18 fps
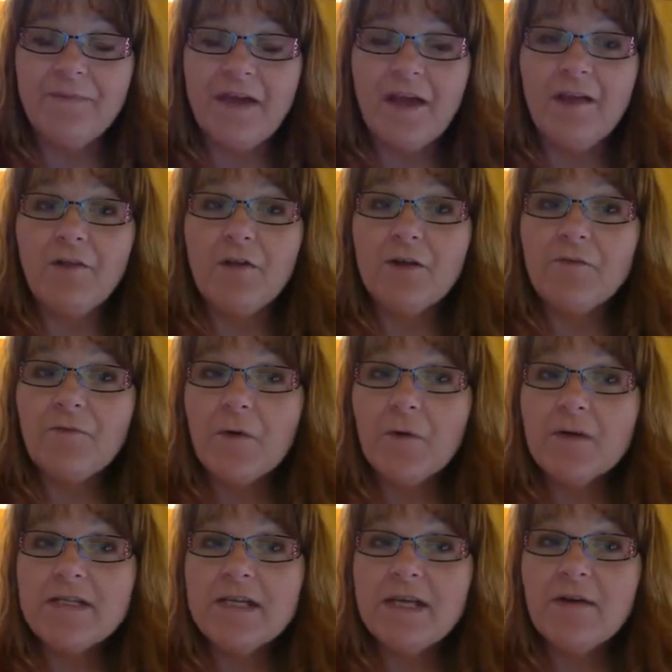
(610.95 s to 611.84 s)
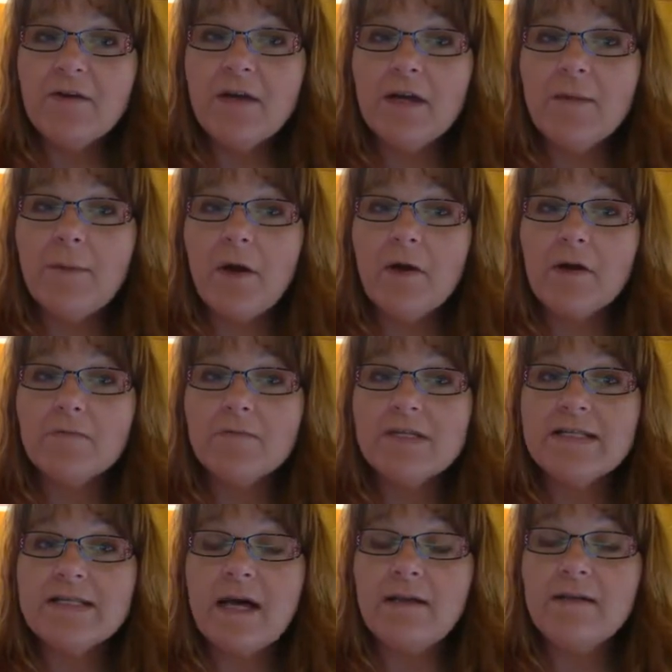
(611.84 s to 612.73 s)
I look forward to hearing about your
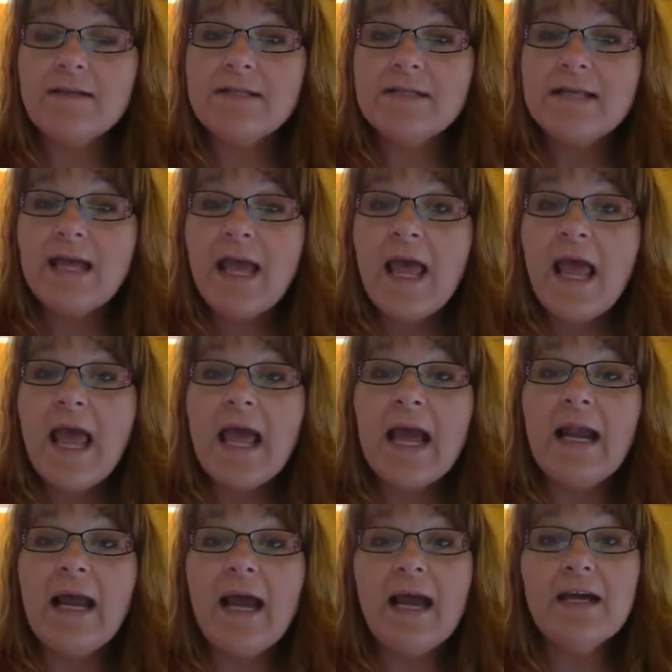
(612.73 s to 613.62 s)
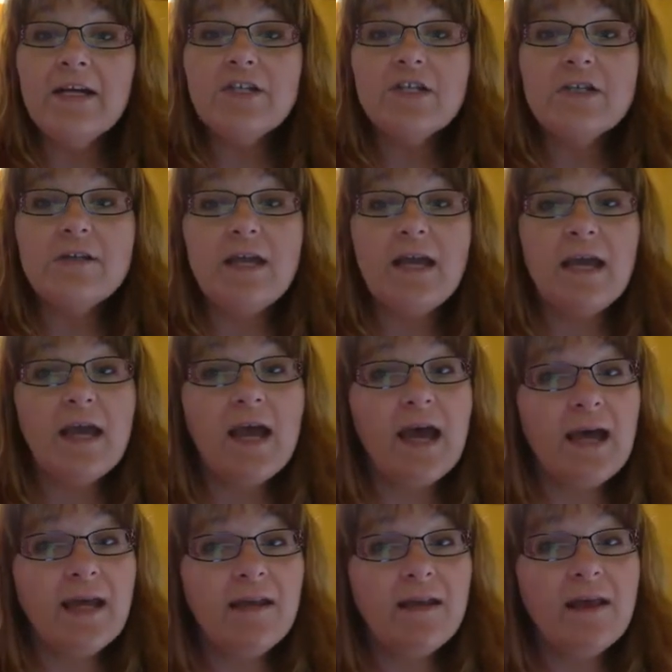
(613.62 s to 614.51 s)
results, and actually,
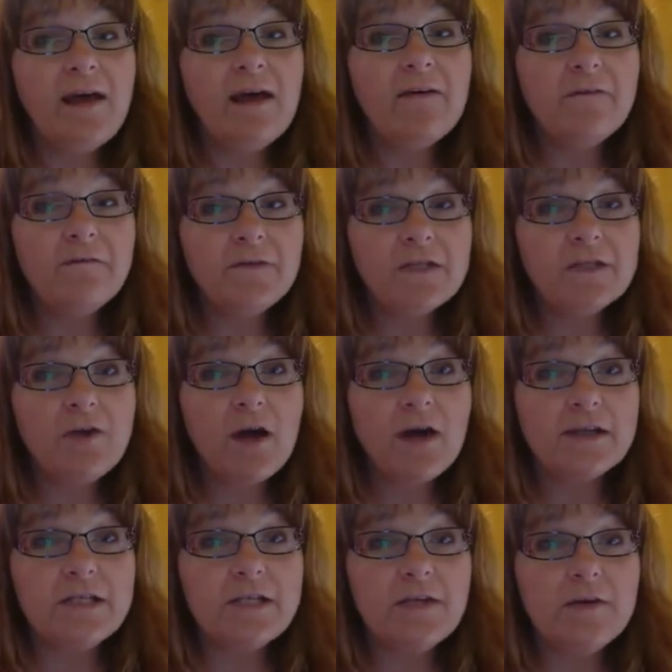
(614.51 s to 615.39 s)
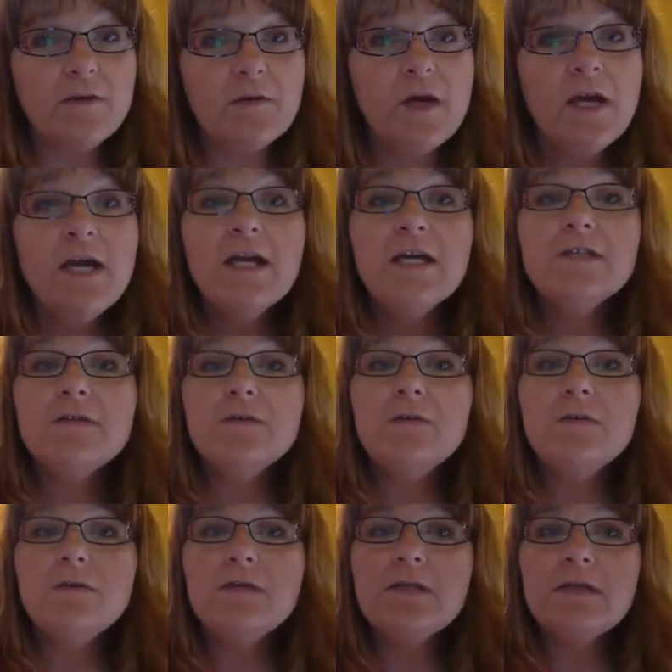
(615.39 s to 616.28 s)
I'd love to talk to you. So
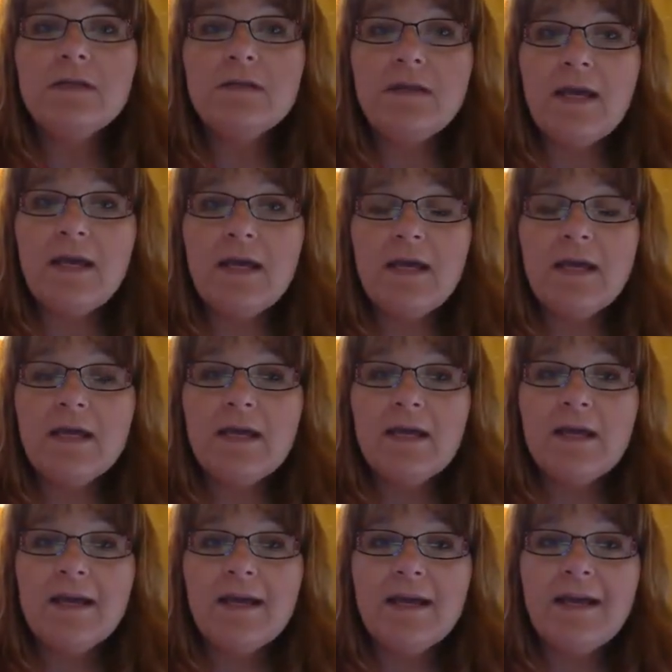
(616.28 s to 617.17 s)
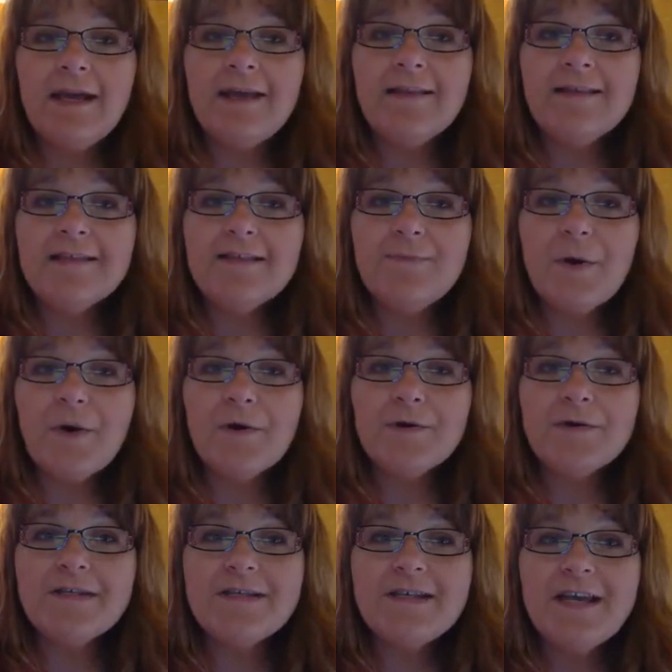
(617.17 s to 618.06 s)
use the link in this
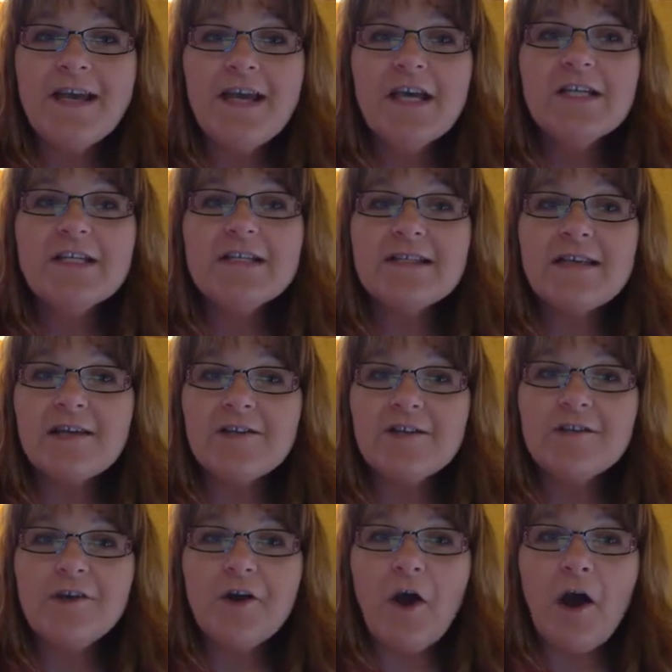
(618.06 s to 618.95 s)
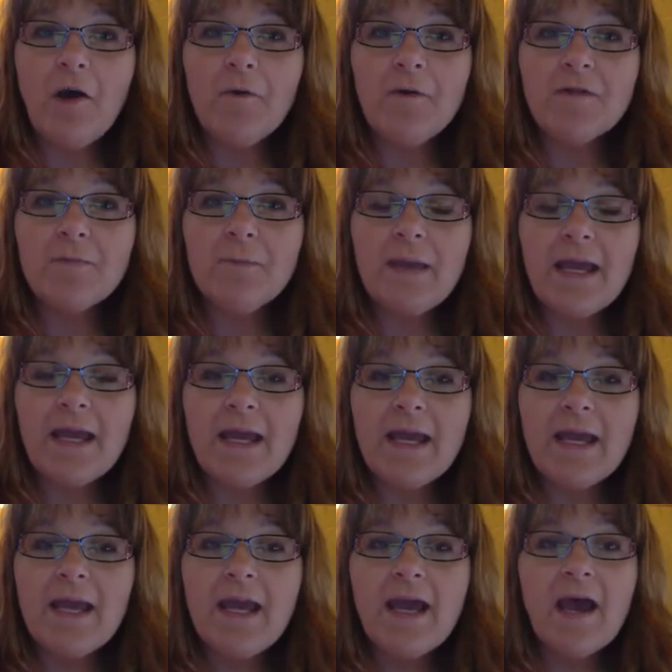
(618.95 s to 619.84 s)
post to schedule a call with me.
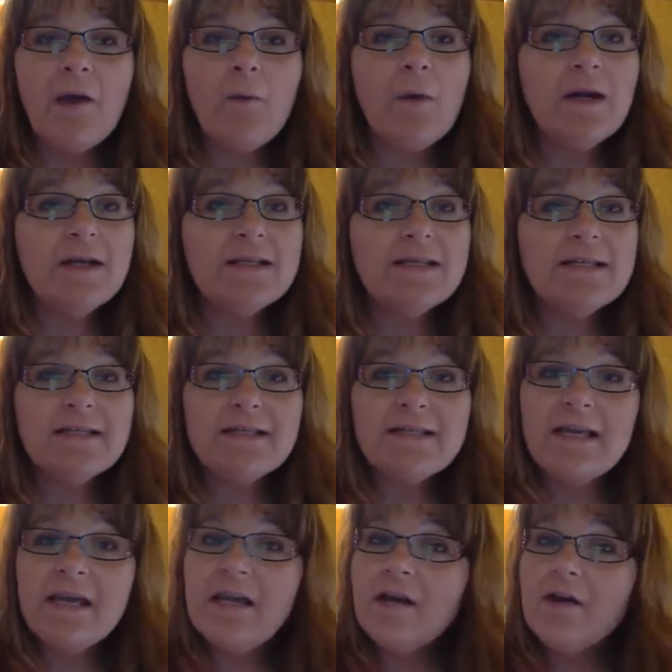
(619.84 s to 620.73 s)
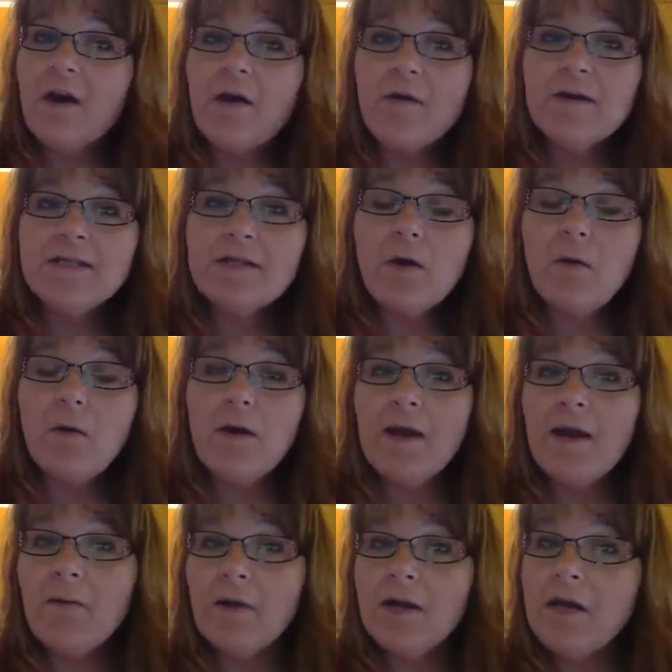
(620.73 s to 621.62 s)
I want to hear how it's
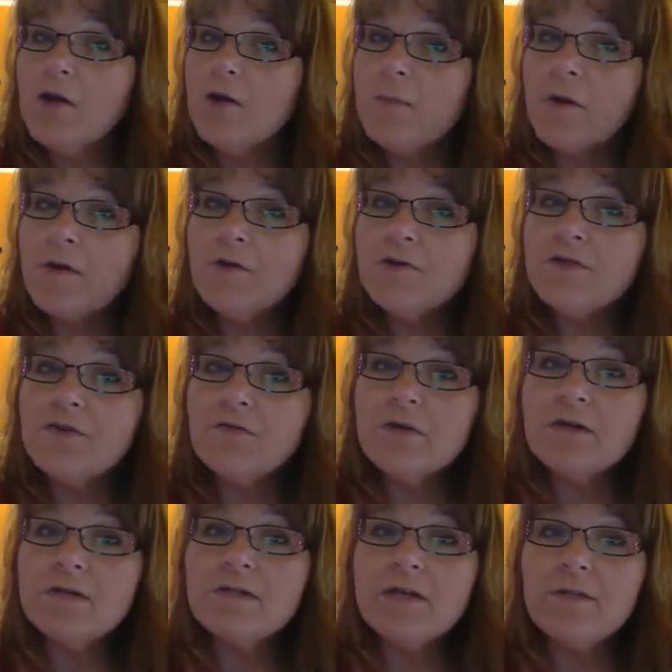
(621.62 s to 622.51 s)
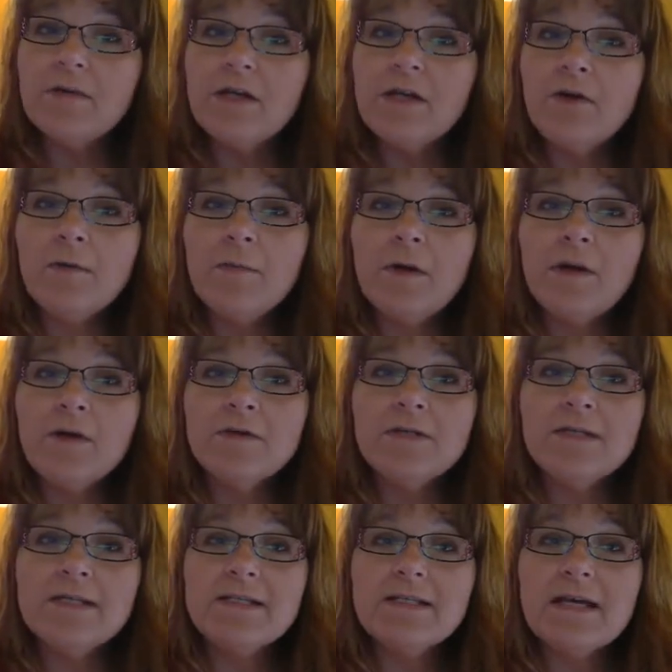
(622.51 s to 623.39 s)
going. I want to hear about your struggles. I want to hear about your
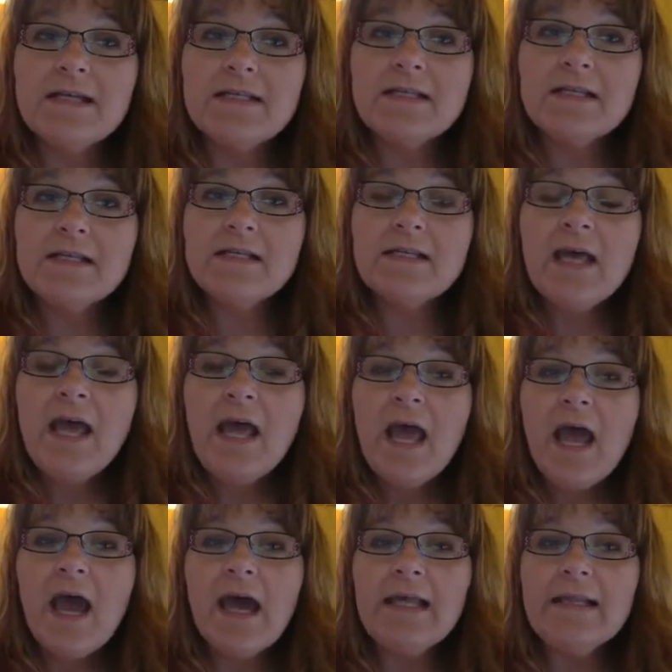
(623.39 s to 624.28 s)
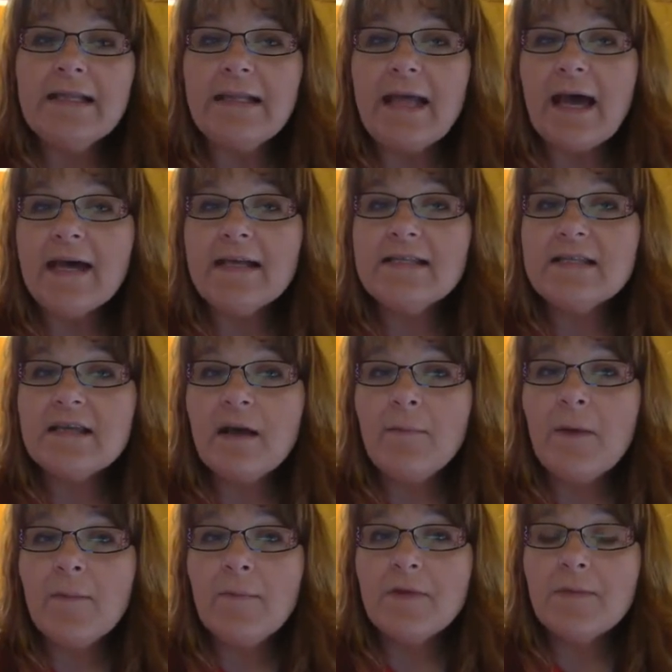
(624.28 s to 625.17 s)
successes, and let's
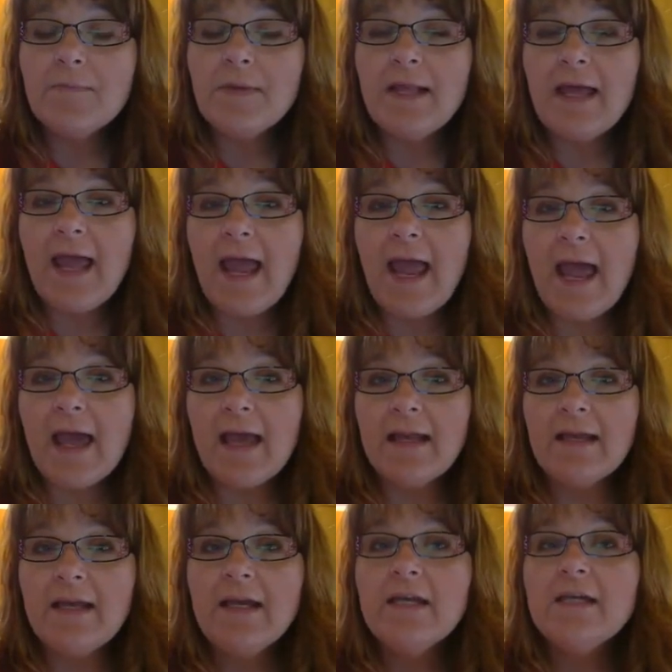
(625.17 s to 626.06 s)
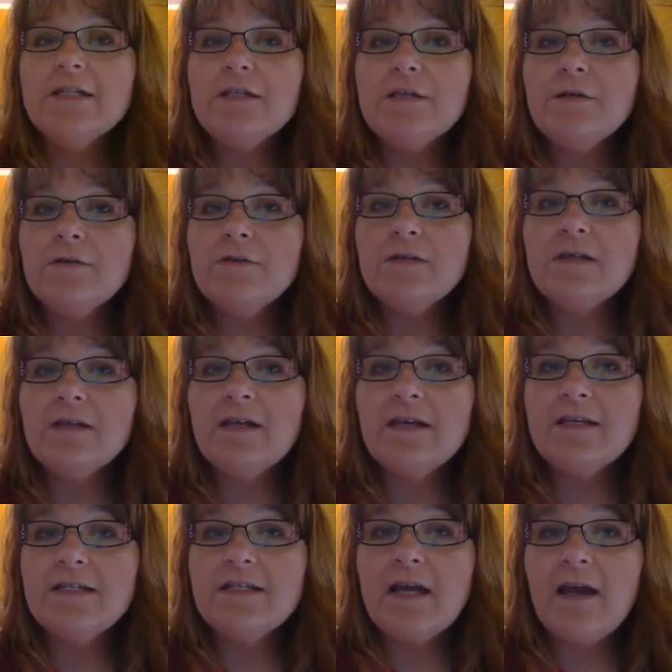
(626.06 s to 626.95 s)
come up with a plan to use
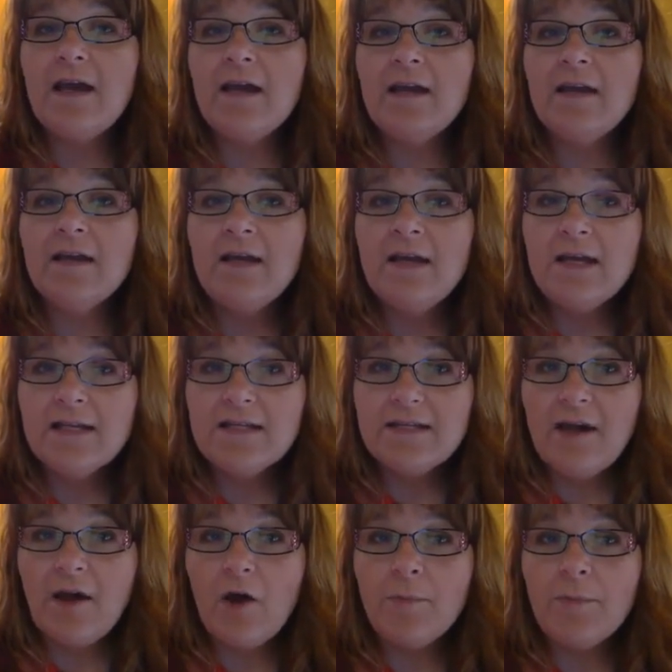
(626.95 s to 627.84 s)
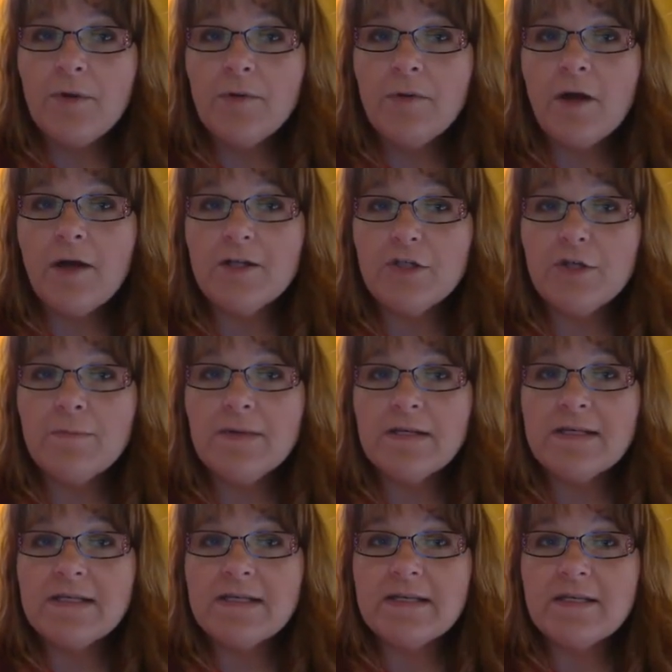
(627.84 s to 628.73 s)
LinkedIn to help you launch your
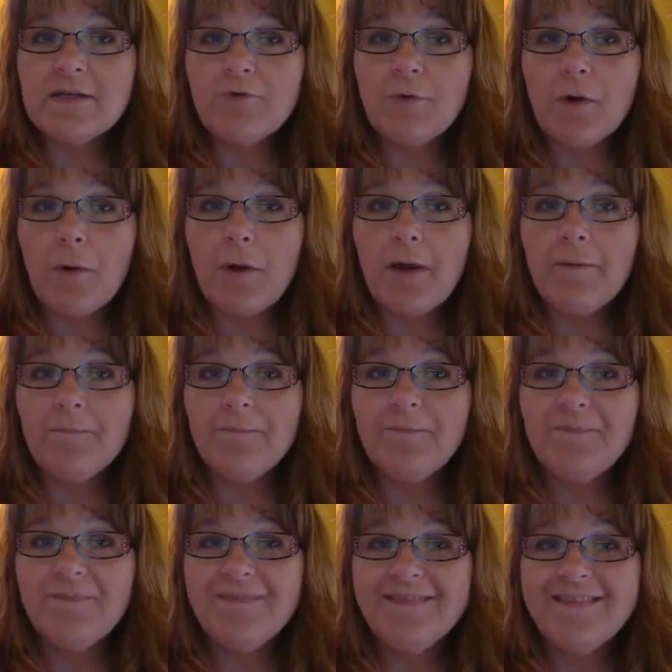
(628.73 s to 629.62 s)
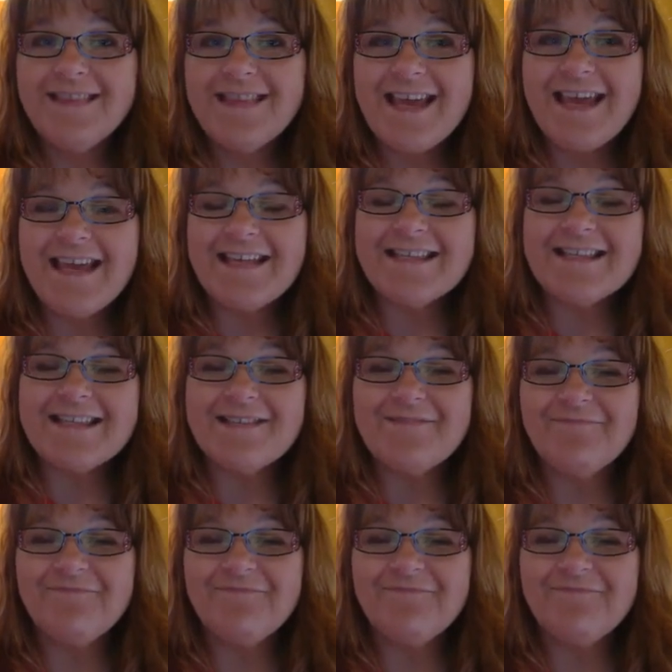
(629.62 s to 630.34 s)
business and grow it. Thanks.